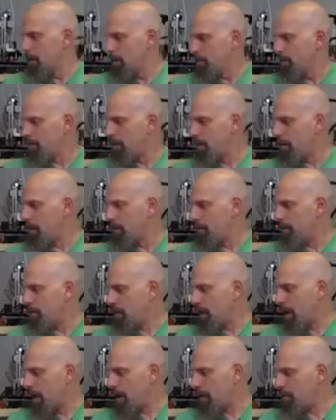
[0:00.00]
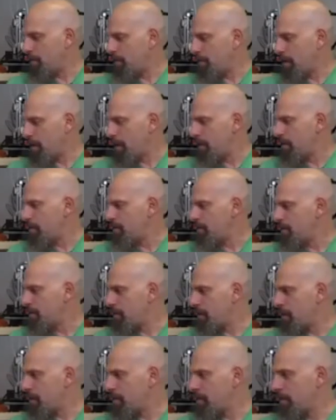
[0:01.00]
So if you guys, uh, this is a
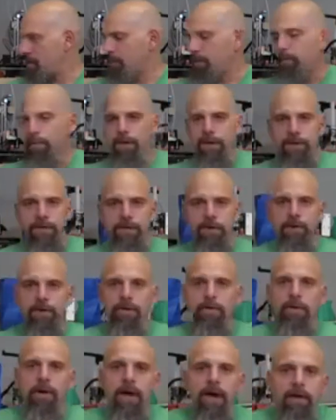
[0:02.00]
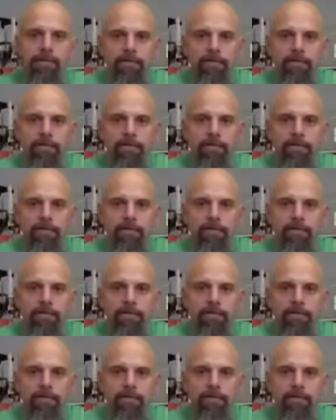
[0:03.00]
little bit of a pre-show at